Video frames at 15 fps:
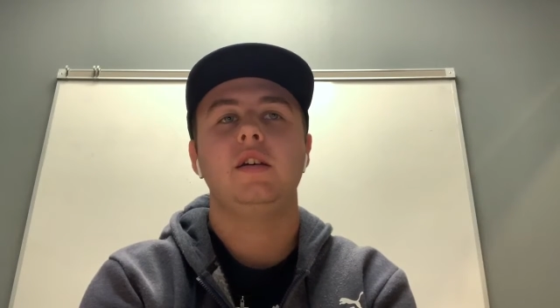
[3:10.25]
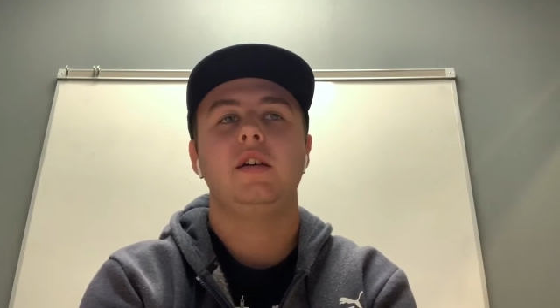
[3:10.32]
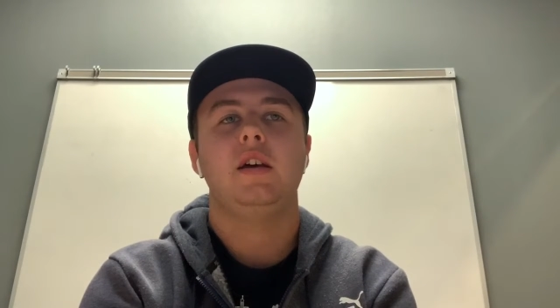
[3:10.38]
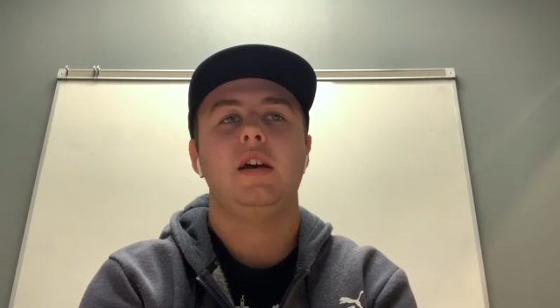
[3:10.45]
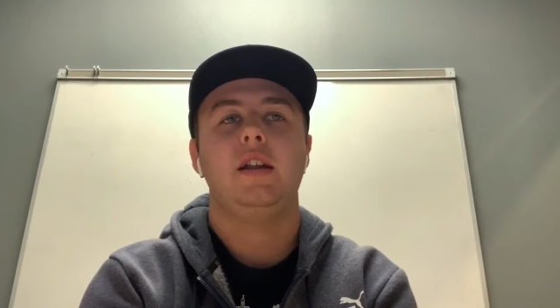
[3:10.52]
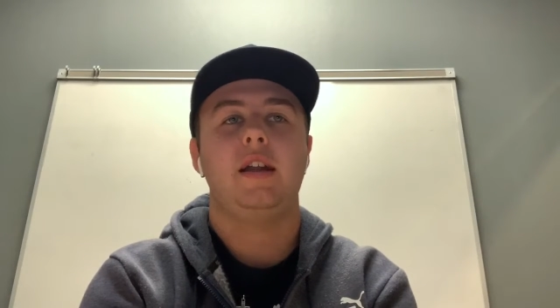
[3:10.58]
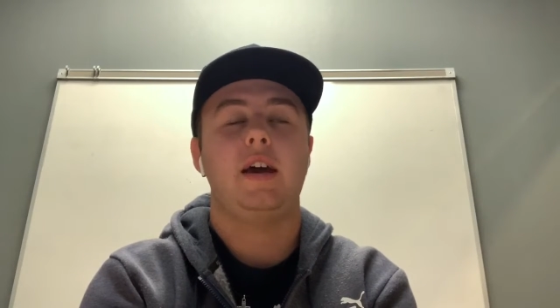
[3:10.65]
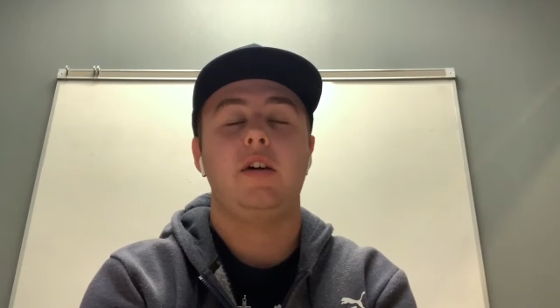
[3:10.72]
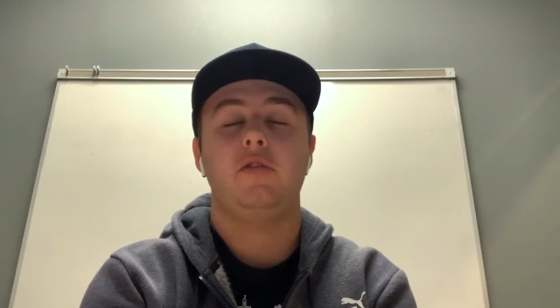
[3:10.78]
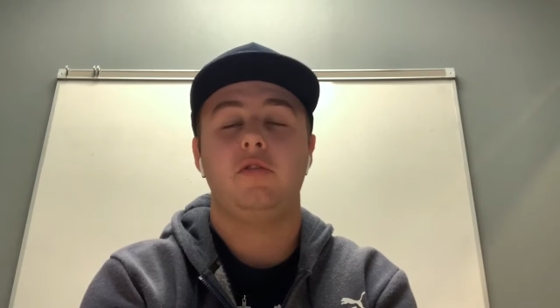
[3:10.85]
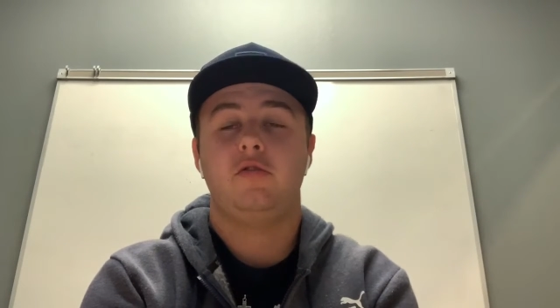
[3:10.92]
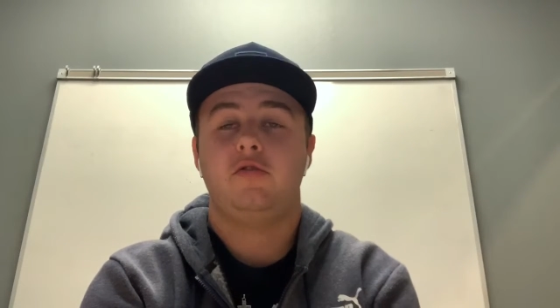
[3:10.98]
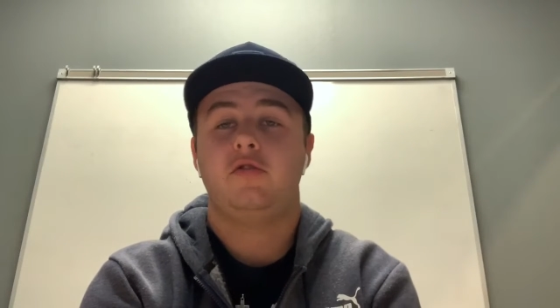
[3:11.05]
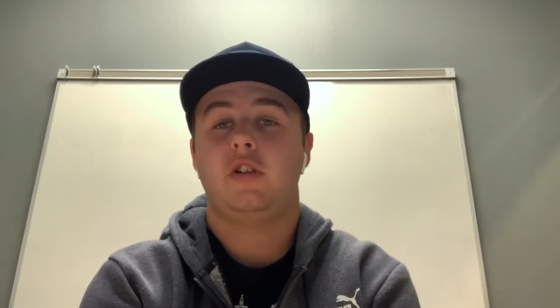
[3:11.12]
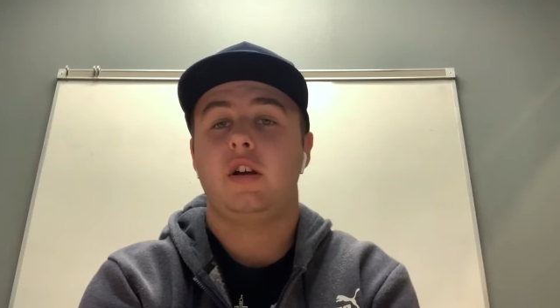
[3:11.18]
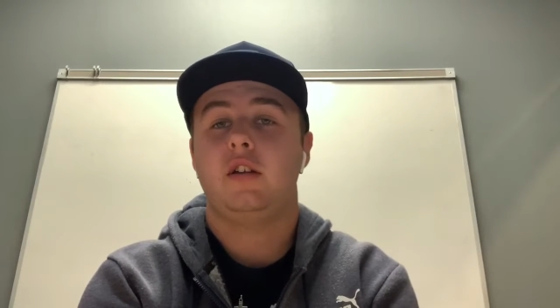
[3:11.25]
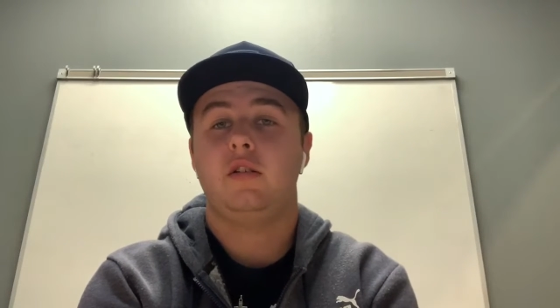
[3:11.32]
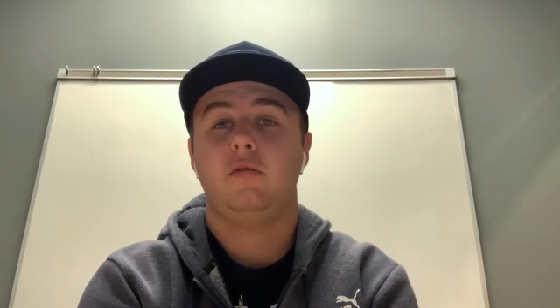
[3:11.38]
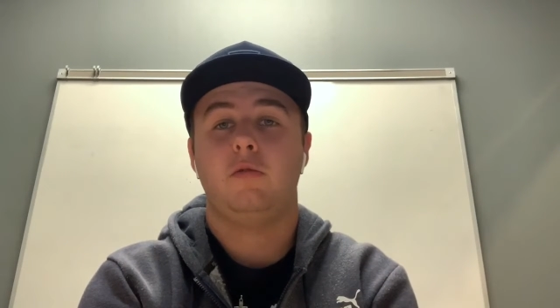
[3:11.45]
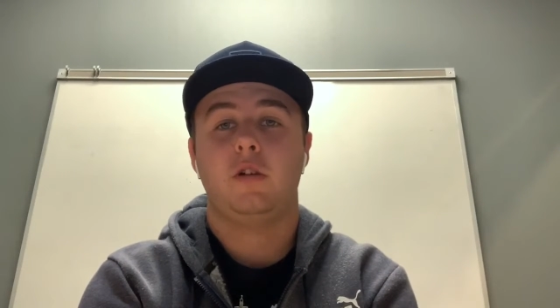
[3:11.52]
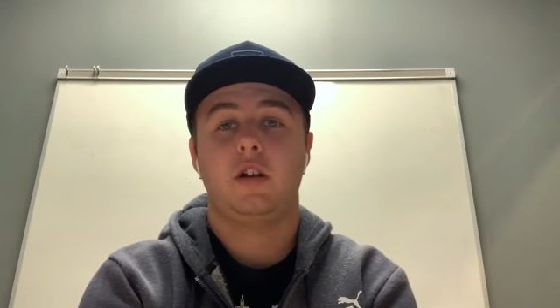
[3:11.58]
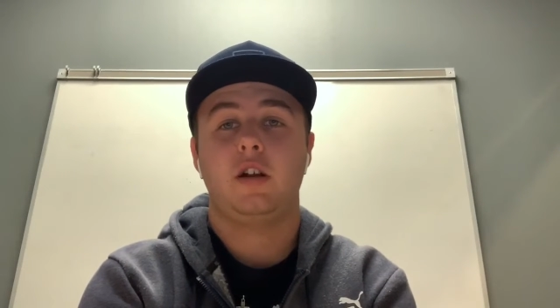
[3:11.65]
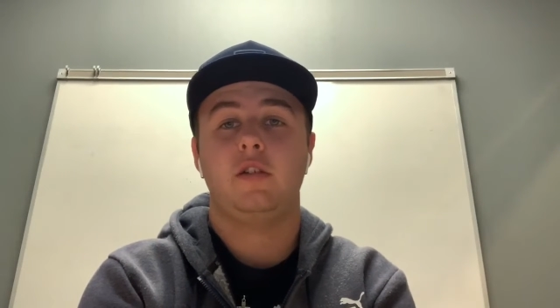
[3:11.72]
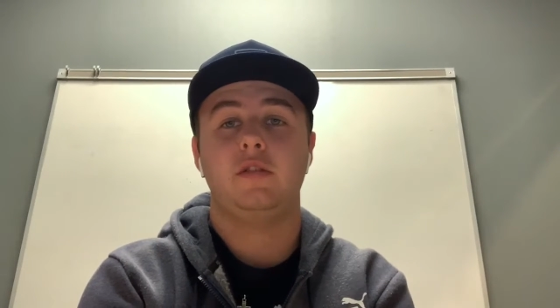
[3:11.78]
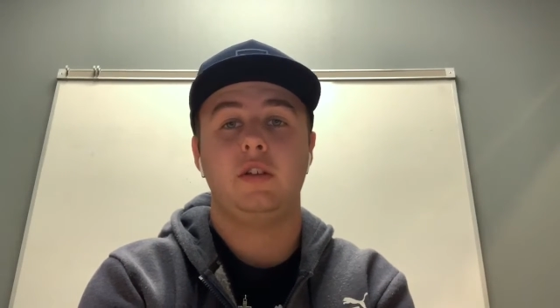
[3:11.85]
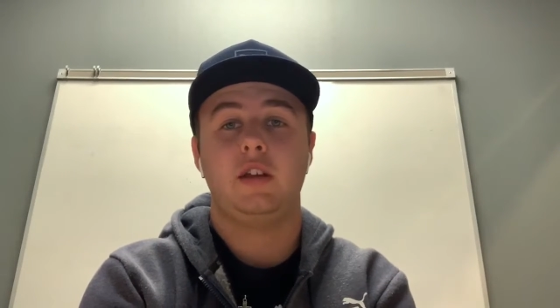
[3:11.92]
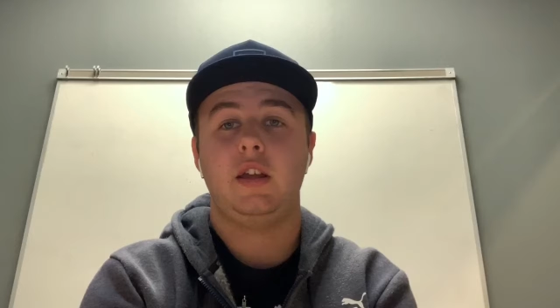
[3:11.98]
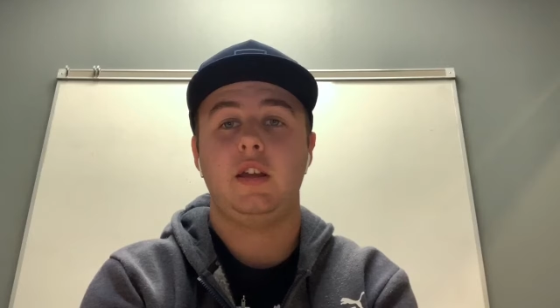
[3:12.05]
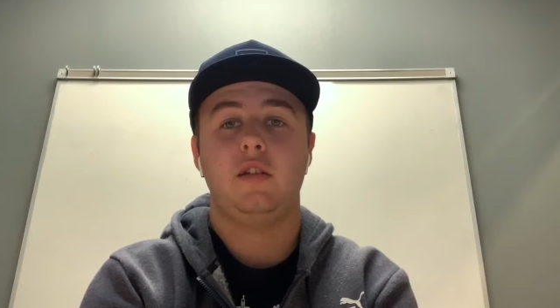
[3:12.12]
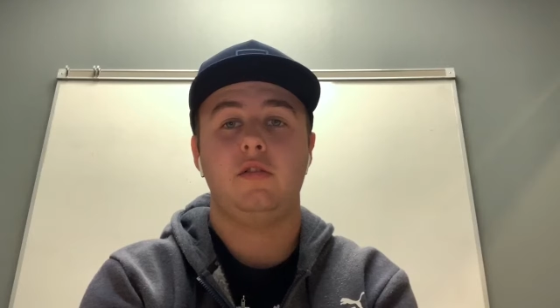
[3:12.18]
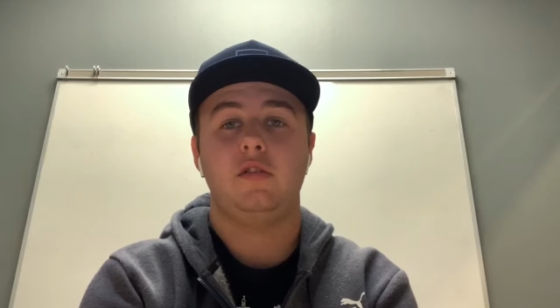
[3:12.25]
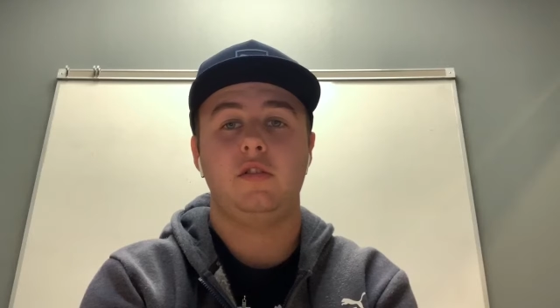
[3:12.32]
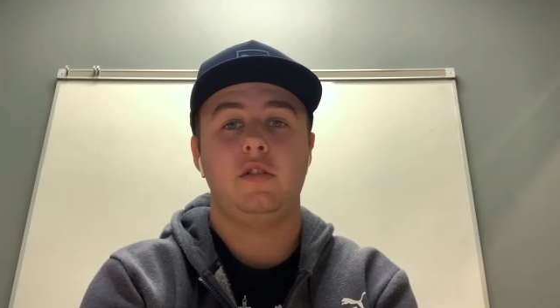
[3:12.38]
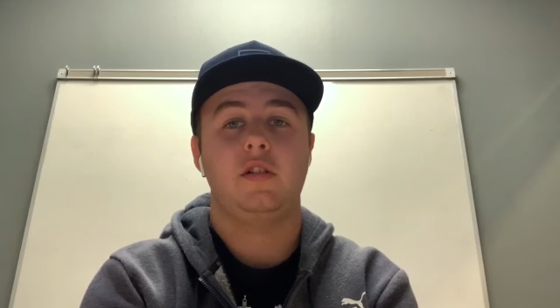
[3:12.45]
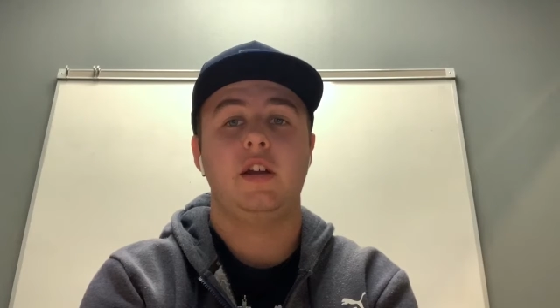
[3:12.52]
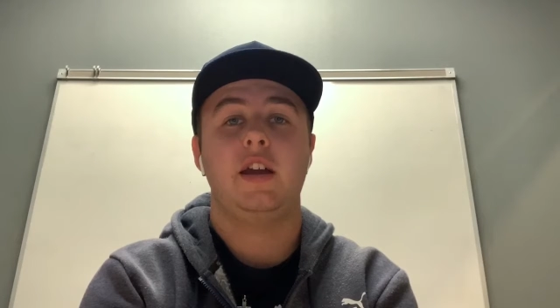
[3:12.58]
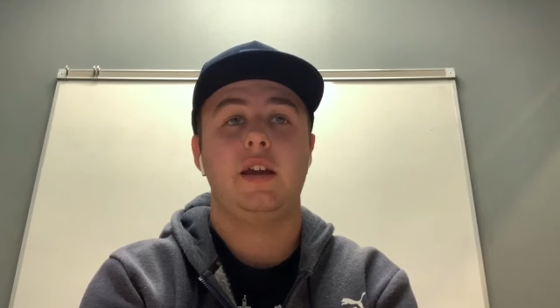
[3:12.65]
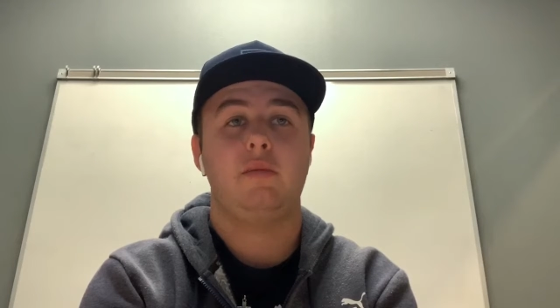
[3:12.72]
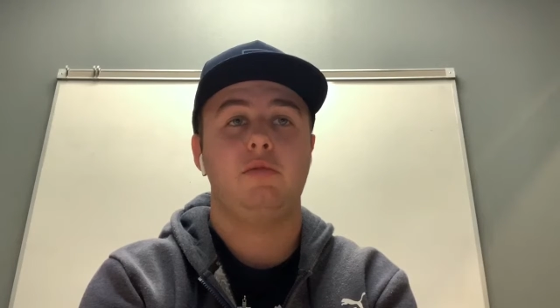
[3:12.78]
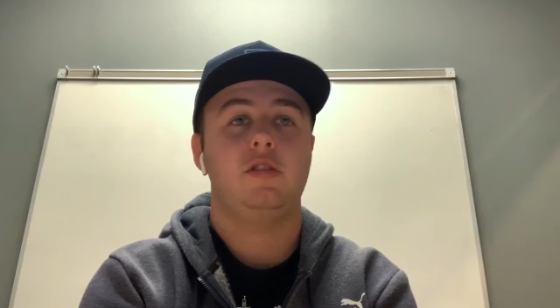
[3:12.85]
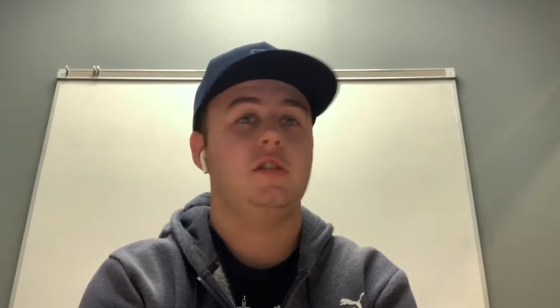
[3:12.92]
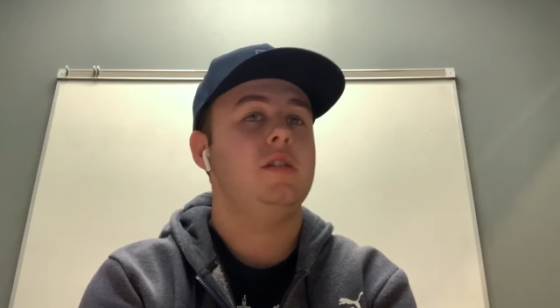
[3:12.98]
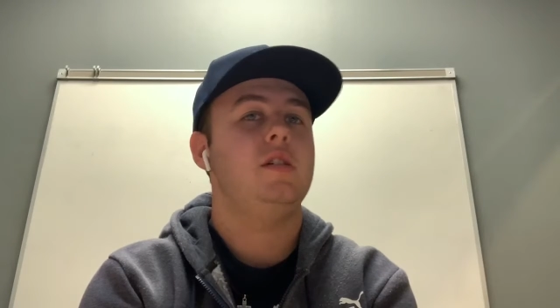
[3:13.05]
and how they're trying to work out the kinks in their games.